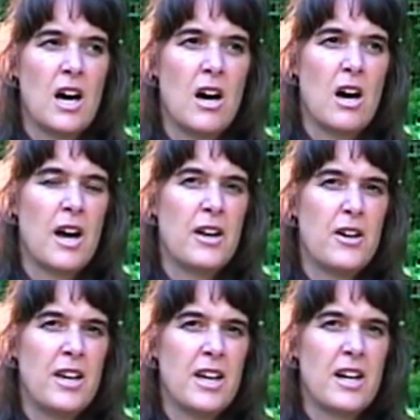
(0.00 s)
I
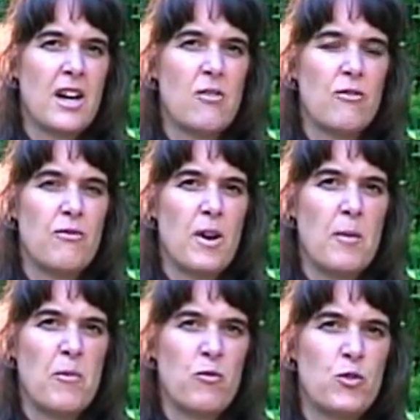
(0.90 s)
could get it out in
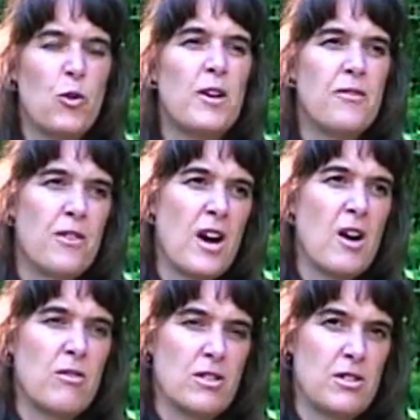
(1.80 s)
24
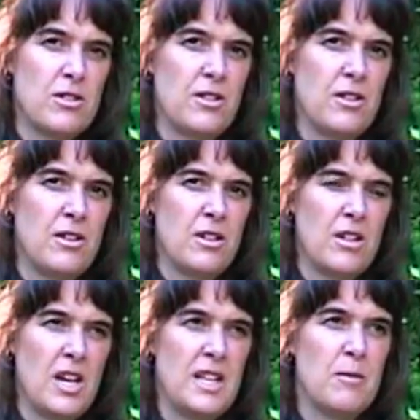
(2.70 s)
hours
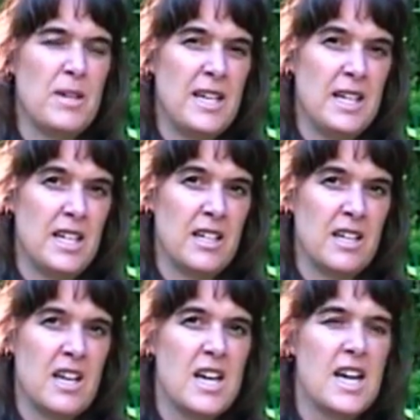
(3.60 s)
in the beginning.
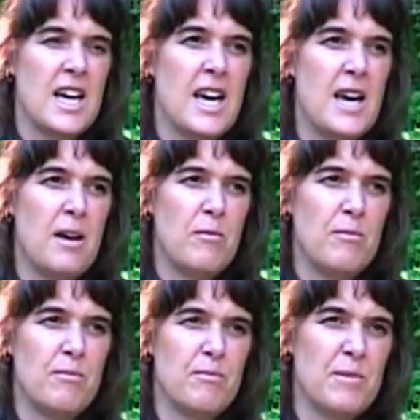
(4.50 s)

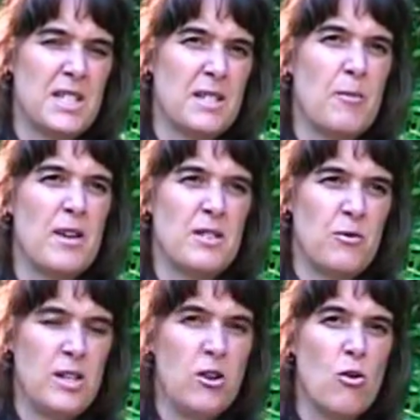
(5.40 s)
But as
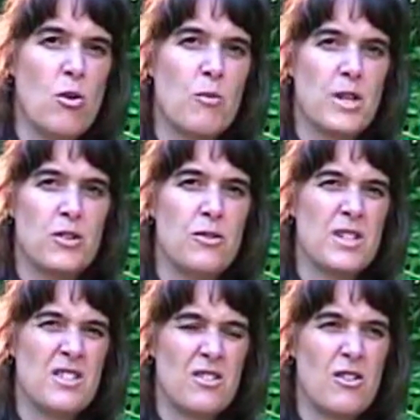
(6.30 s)
we know when we do
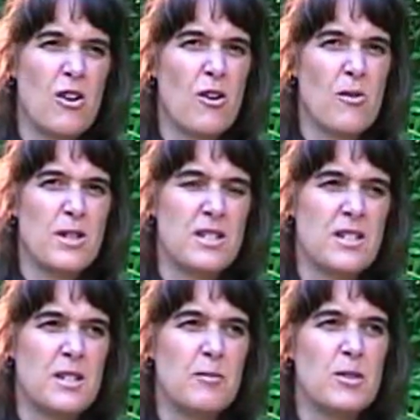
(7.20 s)
this,
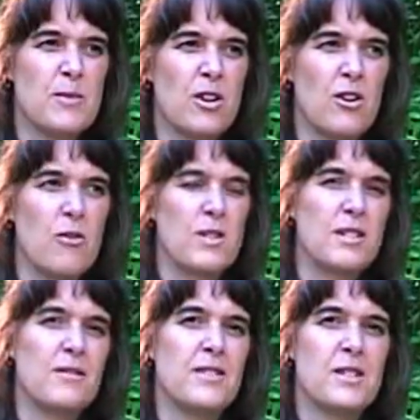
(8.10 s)
the symptoms aren't always
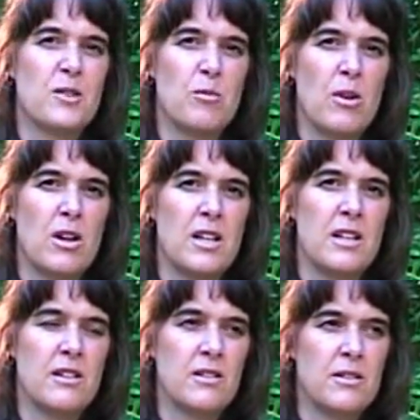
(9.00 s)
in the physical
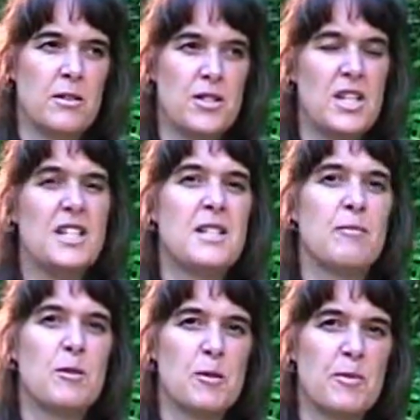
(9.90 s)
body. You're seeing
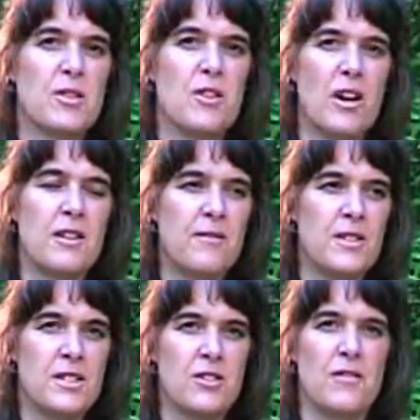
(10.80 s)
symptoms, but they're not in the
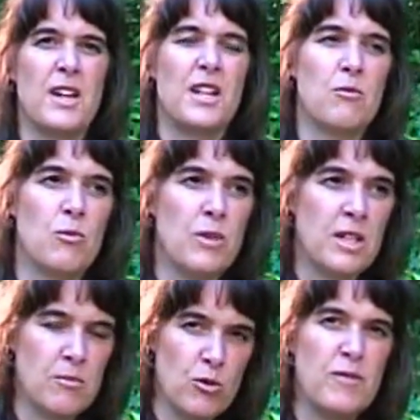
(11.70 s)
physical, and then we
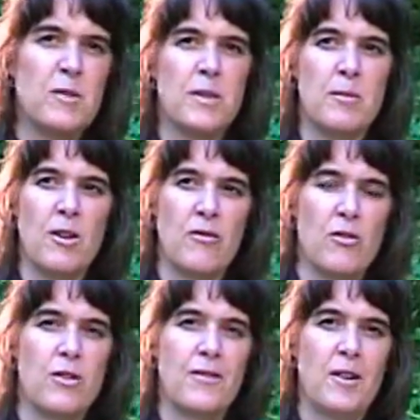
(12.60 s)
could move them in about
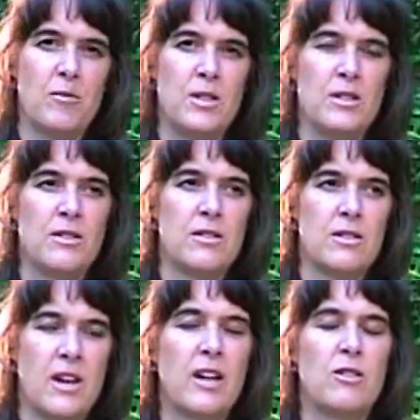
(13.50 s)
45 minutes.
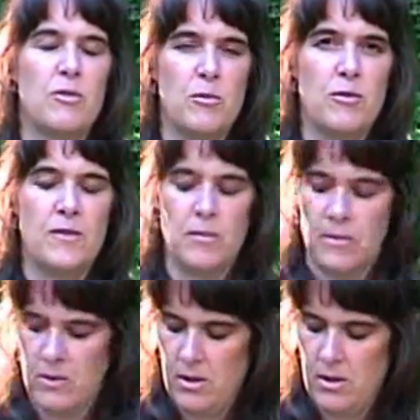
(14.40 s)
I could remove them.